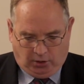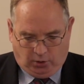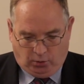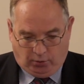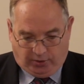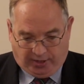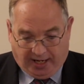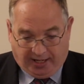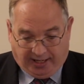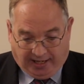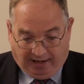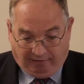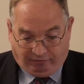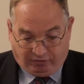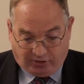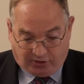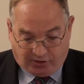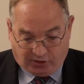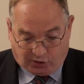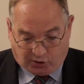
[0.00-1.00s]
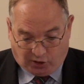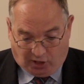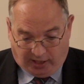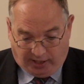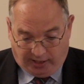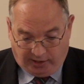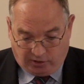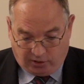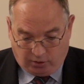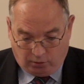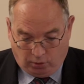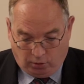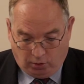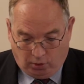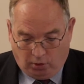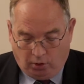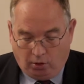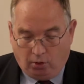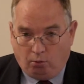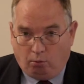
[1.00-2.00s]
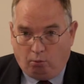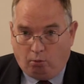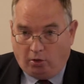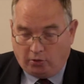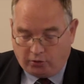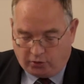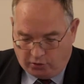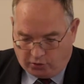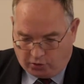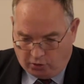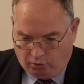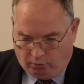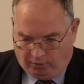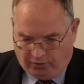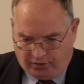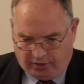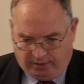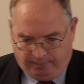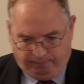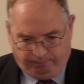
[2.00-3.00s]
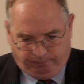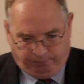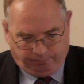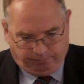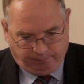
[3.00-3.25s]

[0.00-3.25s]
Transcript: who then have to decide what to do with him.